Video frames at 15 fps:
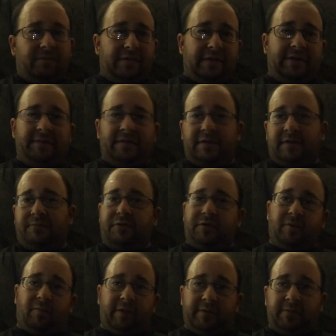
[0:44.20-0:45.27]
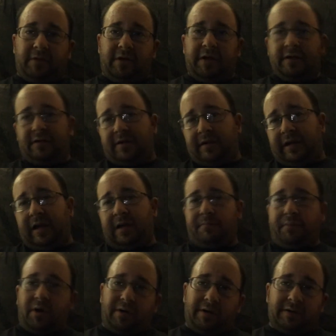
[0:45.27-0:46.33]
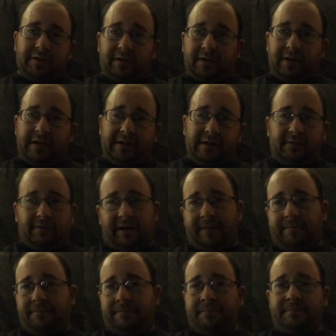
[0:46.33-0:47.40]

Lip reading: give you something you can rewind, look at, pause, all that neat crap,